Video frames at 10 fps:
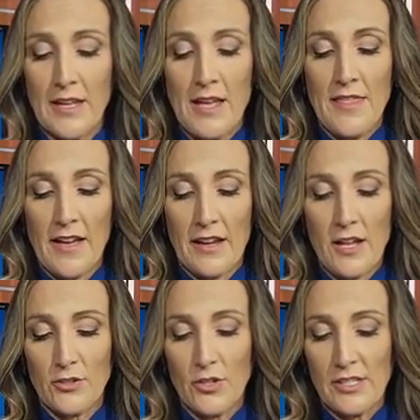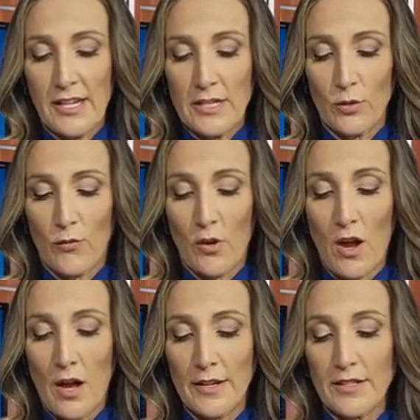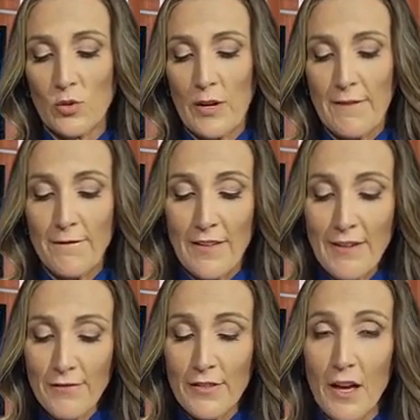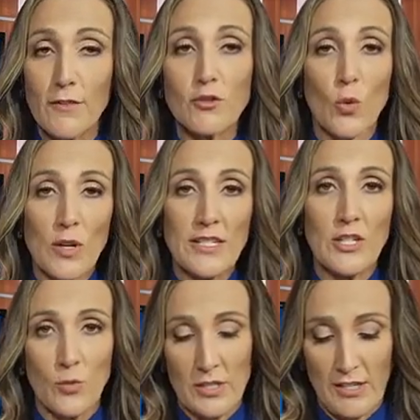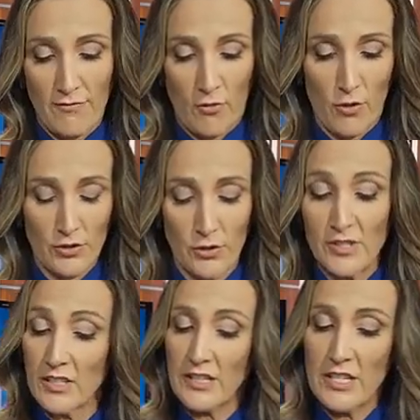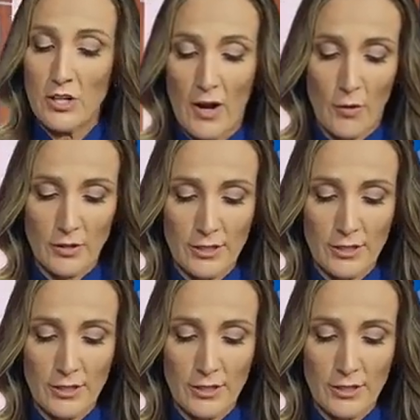That concert is scheduled for August 25th of 2024, so still a year out.